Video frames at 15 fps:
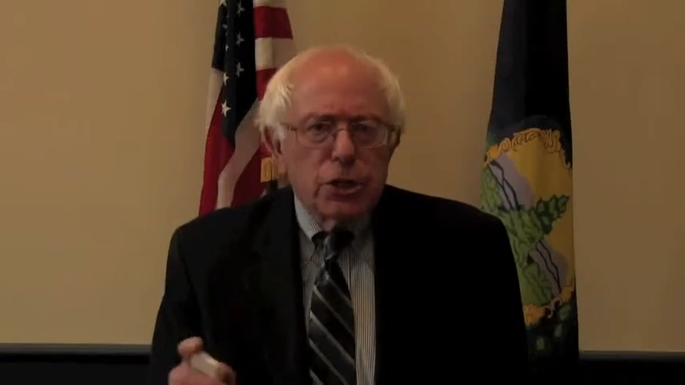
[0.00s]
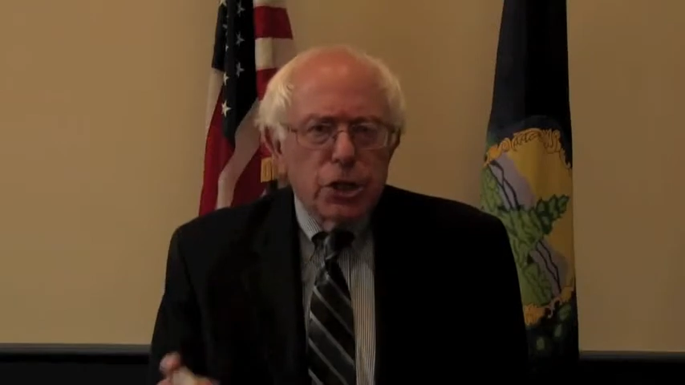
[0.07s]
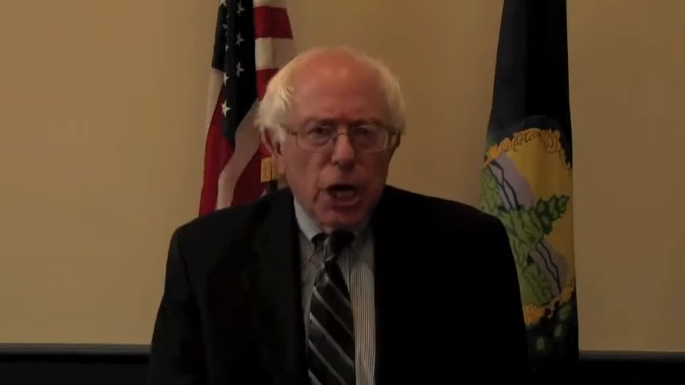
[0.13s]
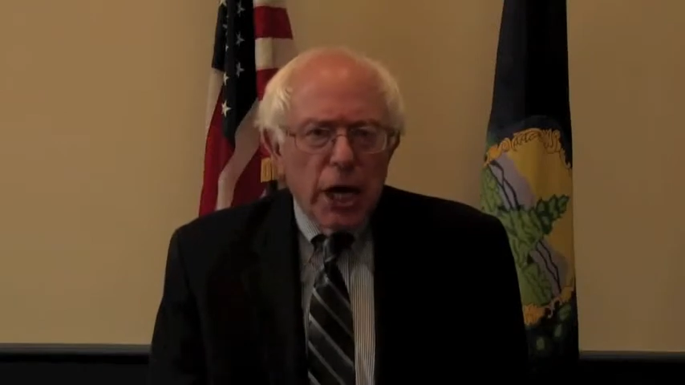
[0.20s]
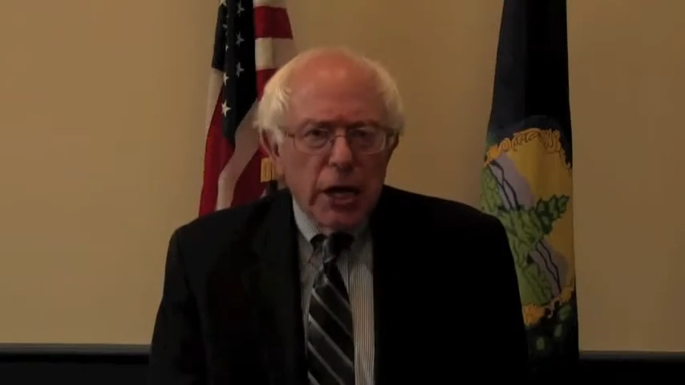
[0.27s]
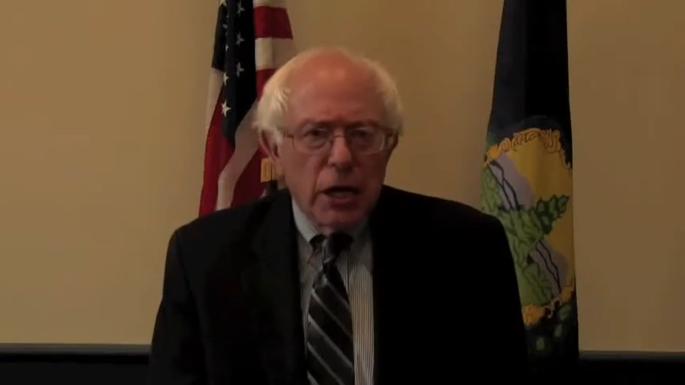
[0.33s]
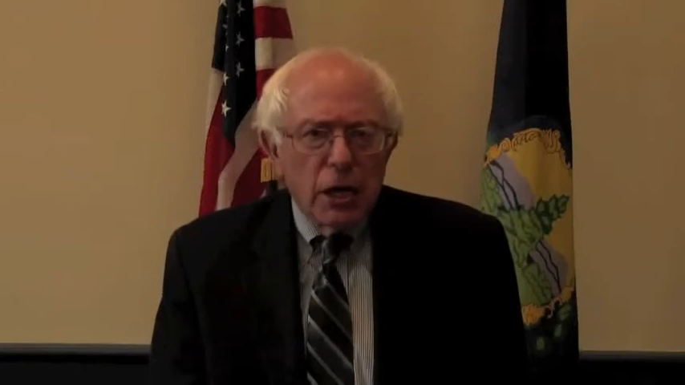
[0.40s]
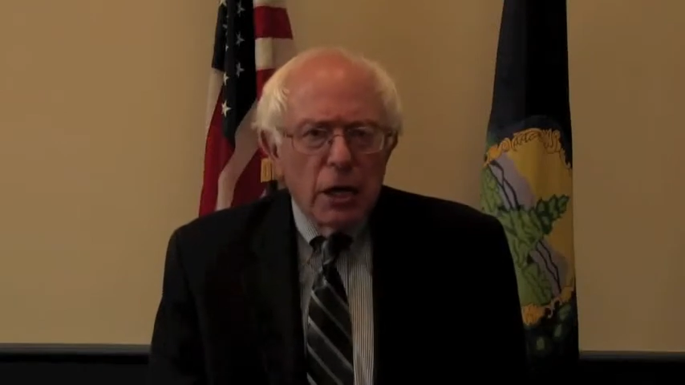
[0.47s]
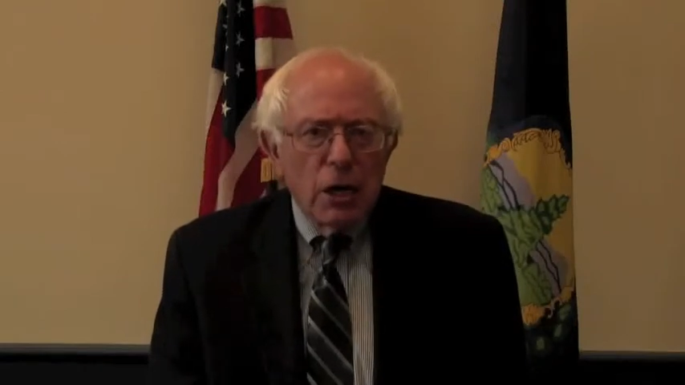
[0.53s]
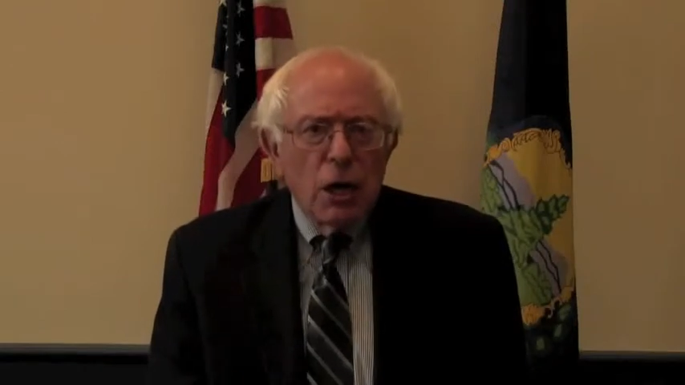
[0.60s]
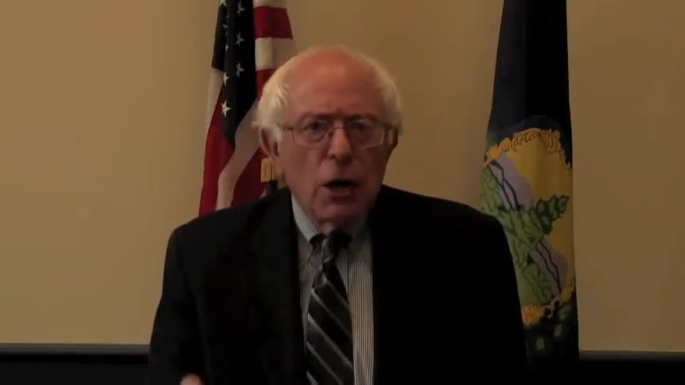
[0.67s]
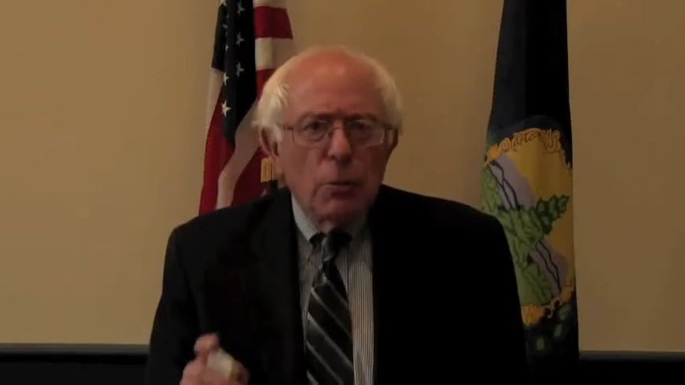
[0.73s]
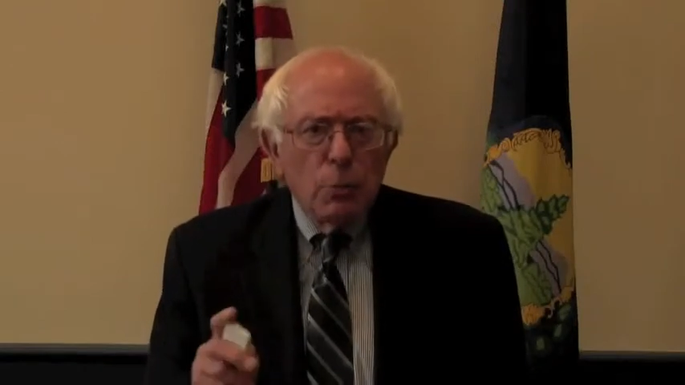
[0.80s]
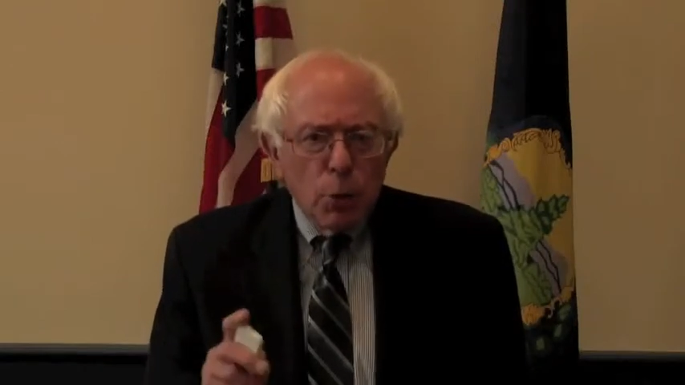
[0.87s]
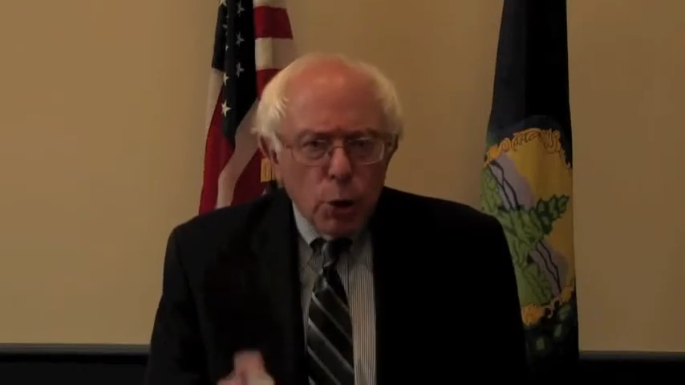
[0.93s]
to China,
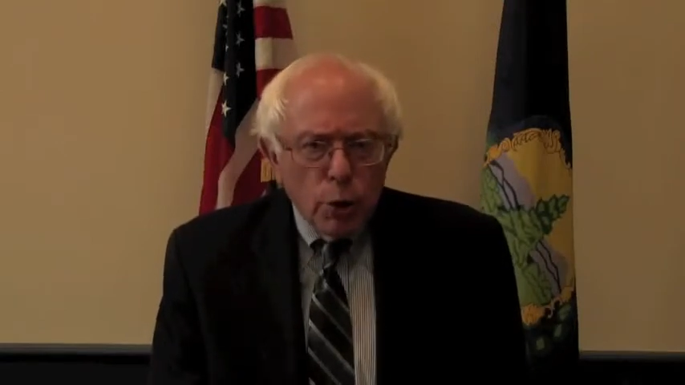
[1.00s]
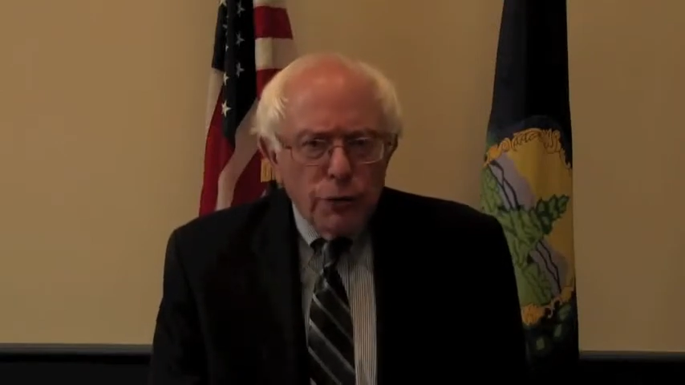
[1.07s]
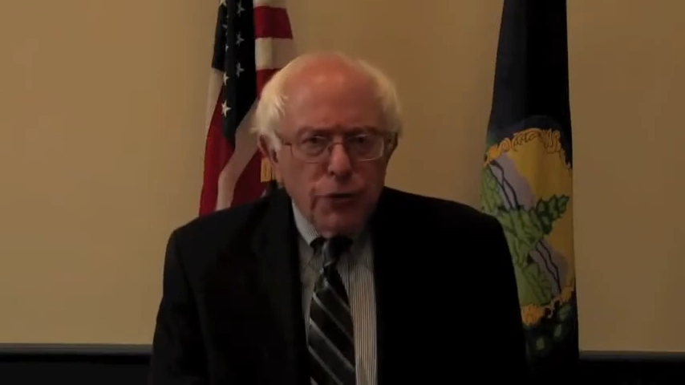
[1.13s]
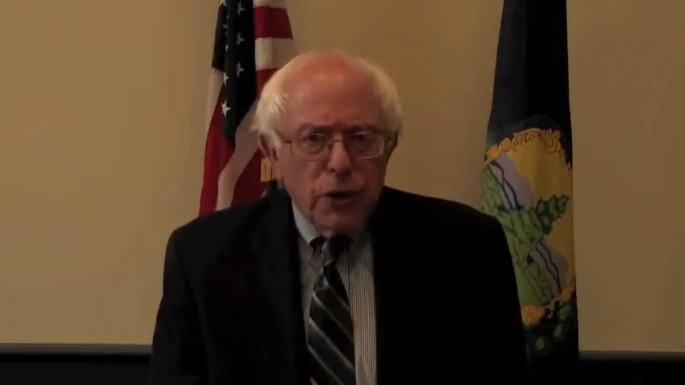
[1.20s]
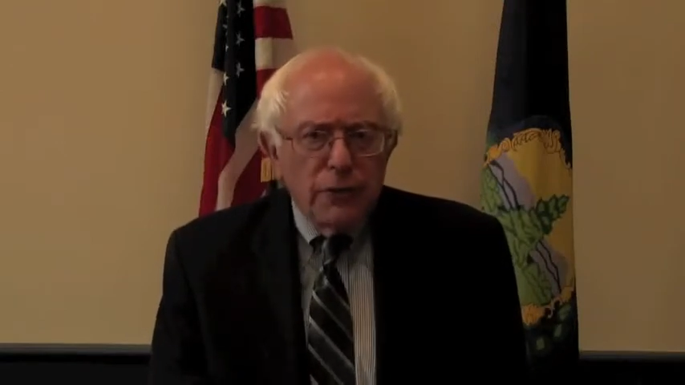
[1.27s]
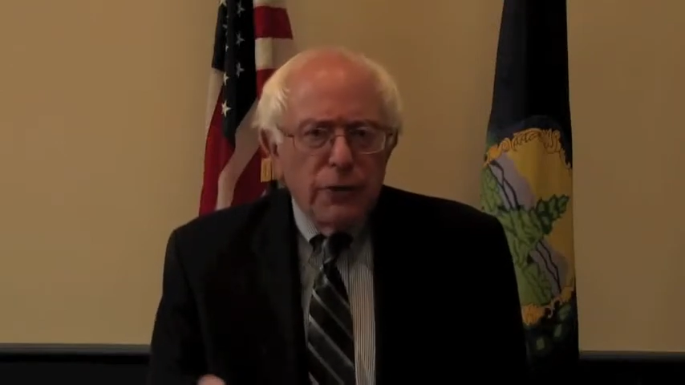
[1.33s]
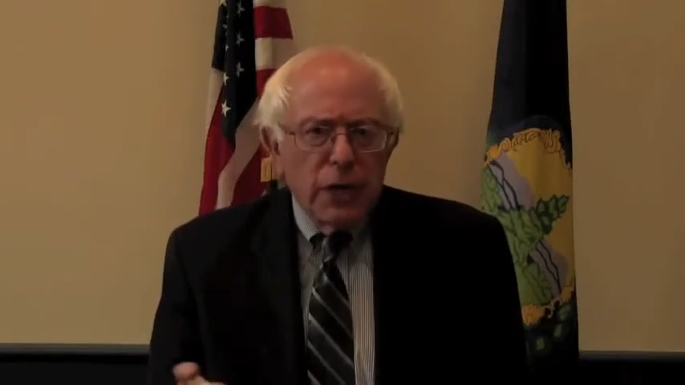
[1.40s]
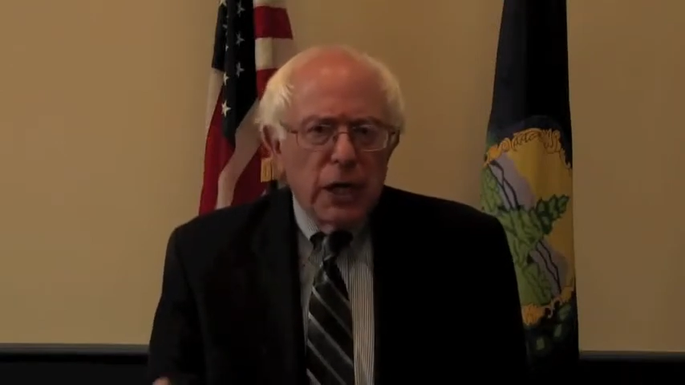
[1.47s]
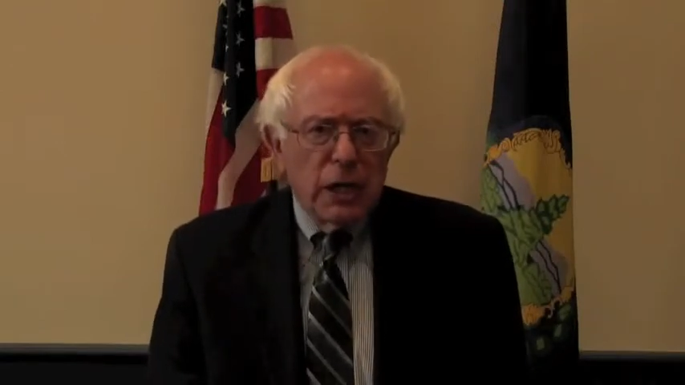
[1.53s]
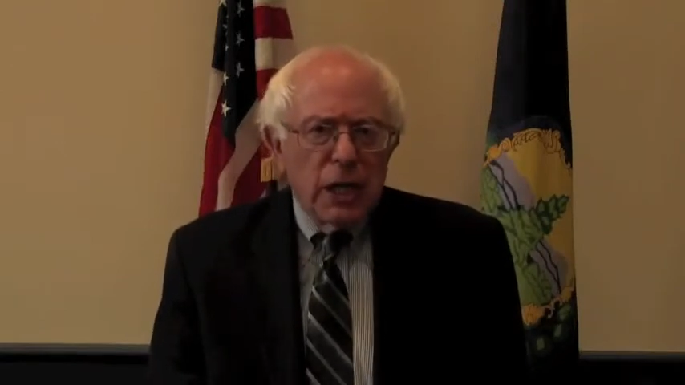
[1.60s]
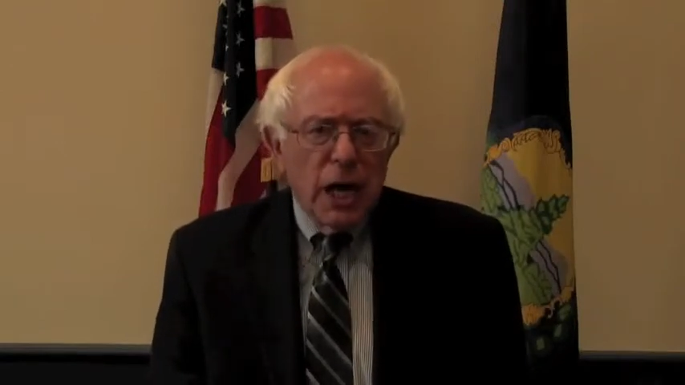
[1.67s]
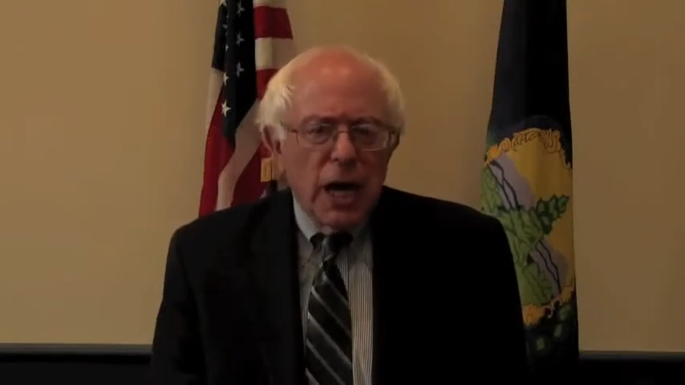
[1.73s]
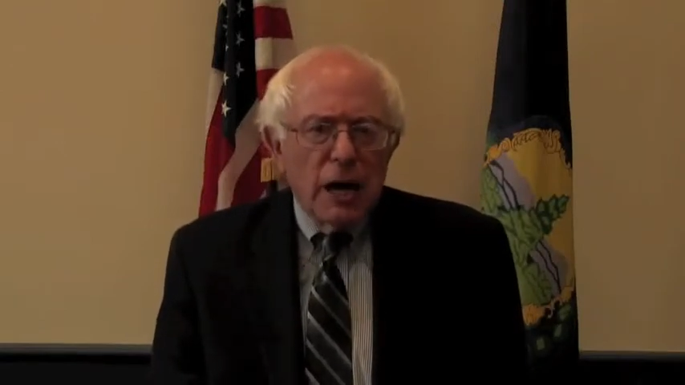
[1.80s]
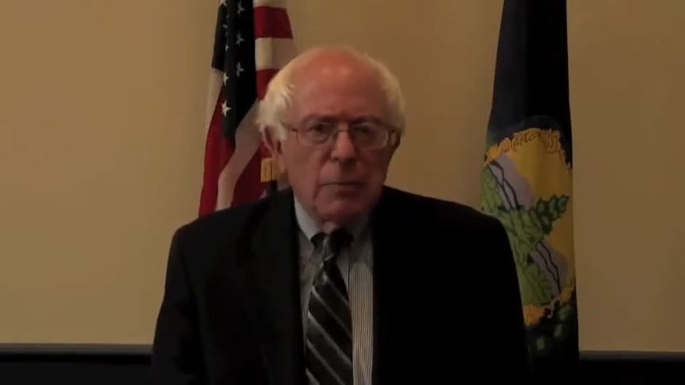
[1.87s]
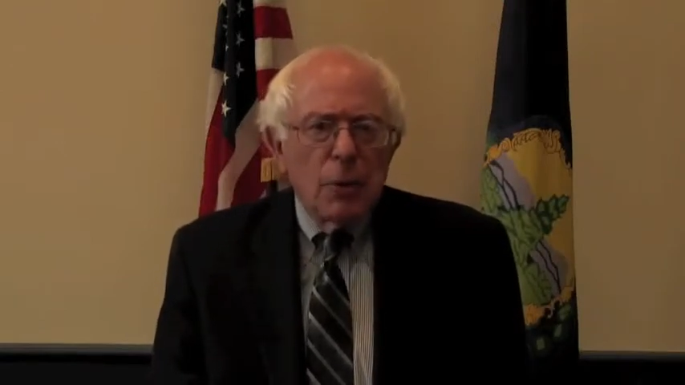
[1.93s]
move to
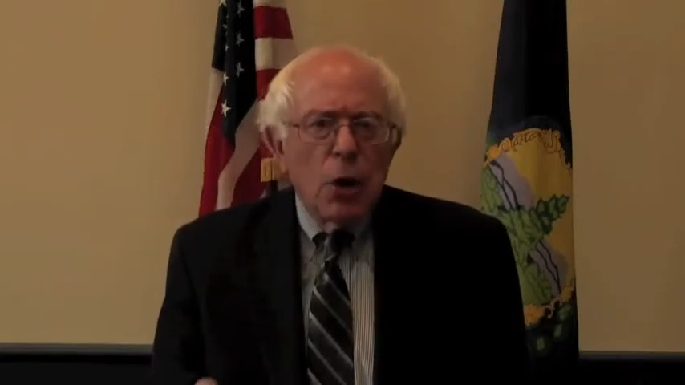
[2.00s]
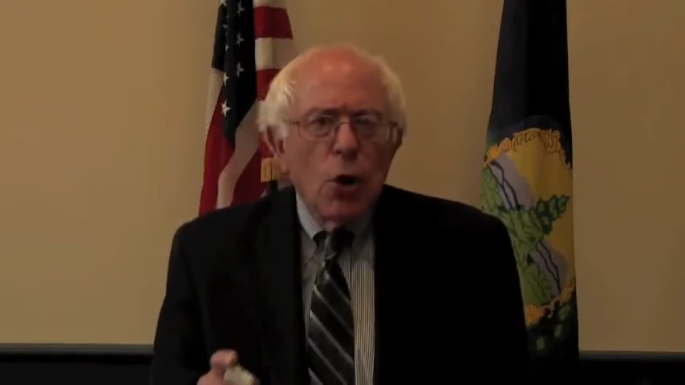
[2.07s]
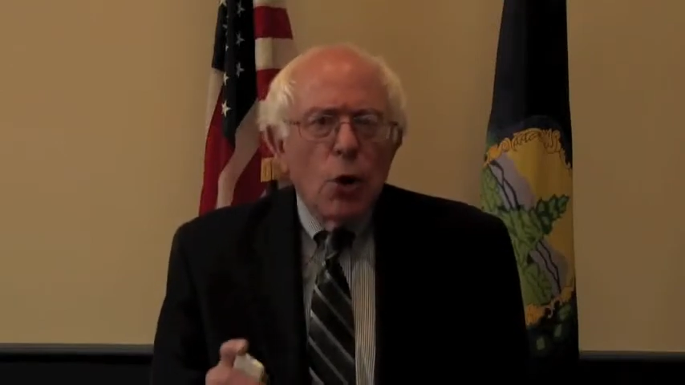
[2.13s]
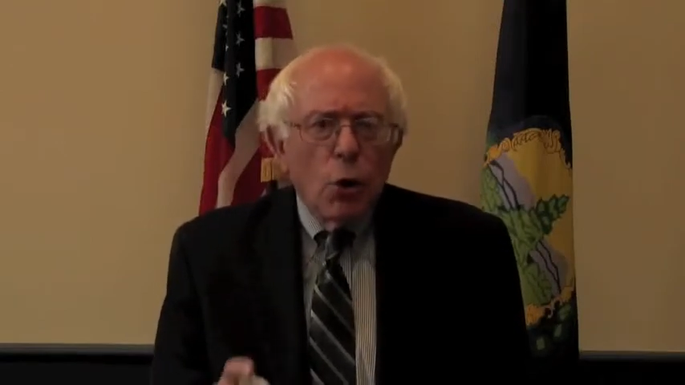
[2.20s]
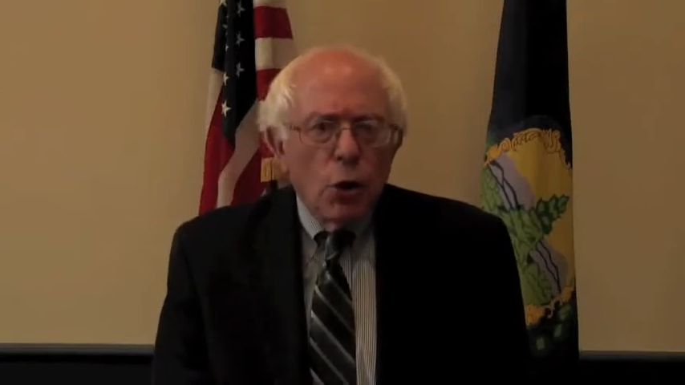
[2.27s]
Vietnam,